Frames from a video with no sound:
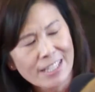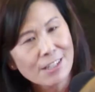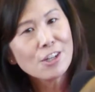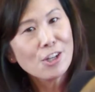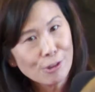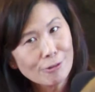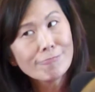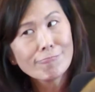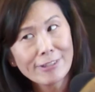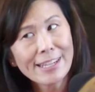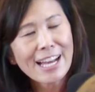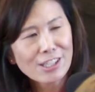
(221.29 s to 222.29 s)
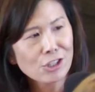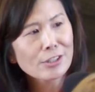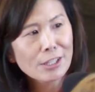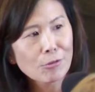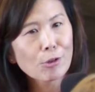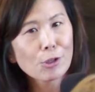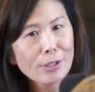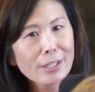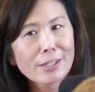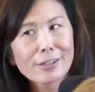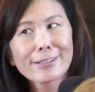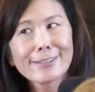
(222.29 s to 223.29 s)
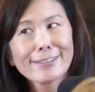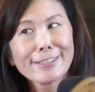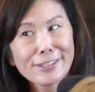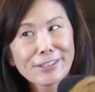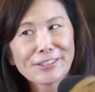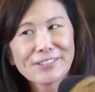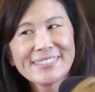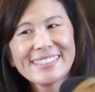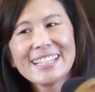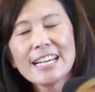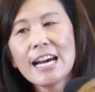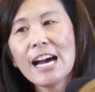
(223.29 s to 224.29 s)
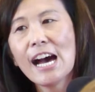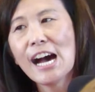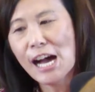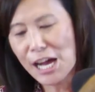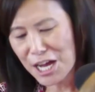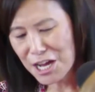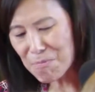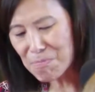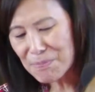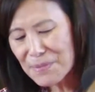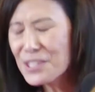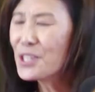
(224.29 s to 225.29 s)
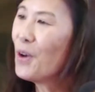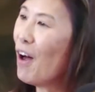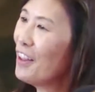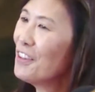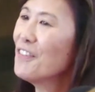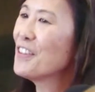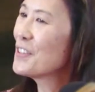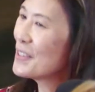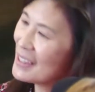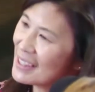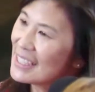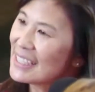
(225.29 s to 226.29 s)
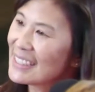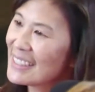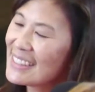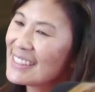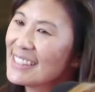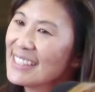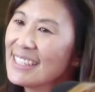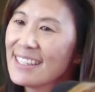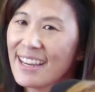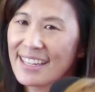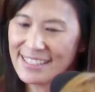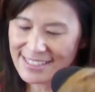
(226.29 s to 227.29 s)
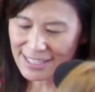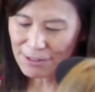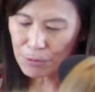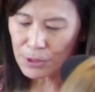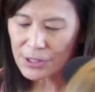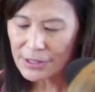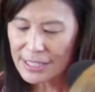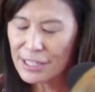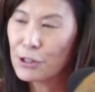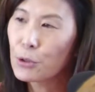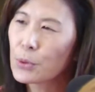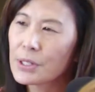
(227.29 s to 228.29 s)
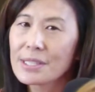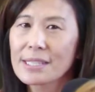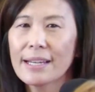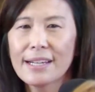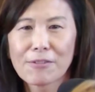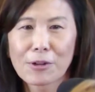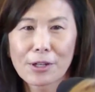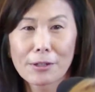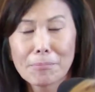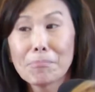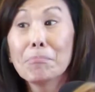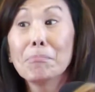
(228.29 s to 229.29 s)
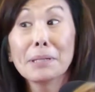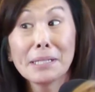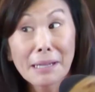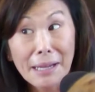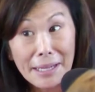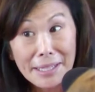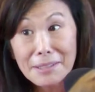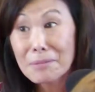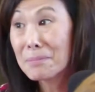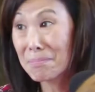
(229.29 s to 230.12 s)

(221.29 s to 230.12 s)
no, we actually grow here too. So all of those things in hindsight were benign.